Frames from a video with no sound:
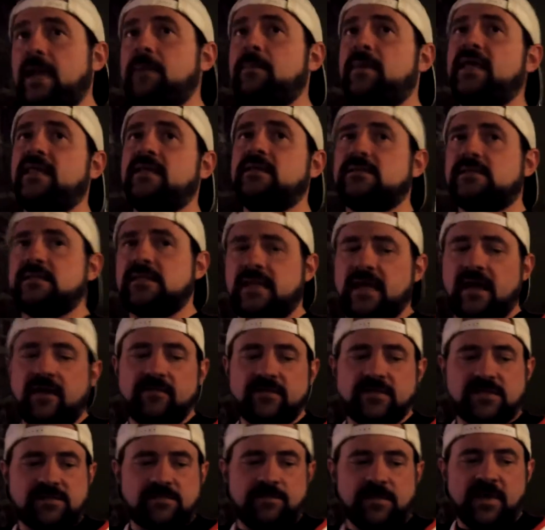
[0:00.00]
Hey man, this is
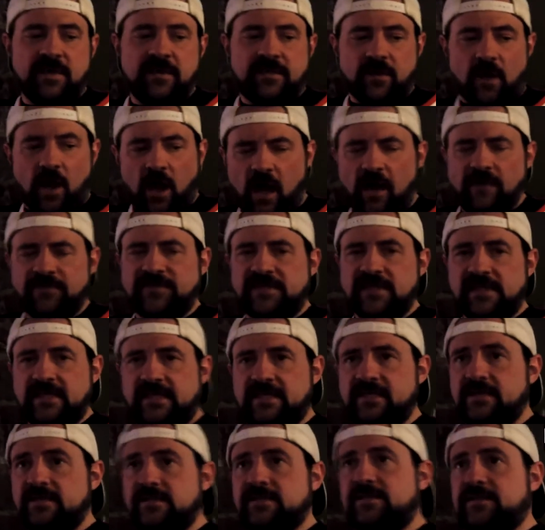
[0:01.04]
Kevin Smith,
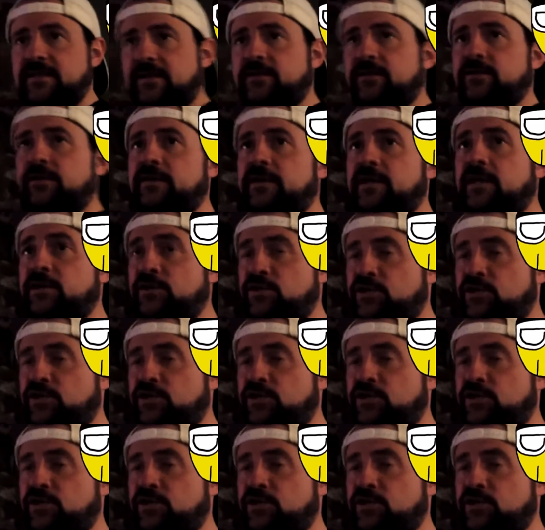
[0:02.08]
often considered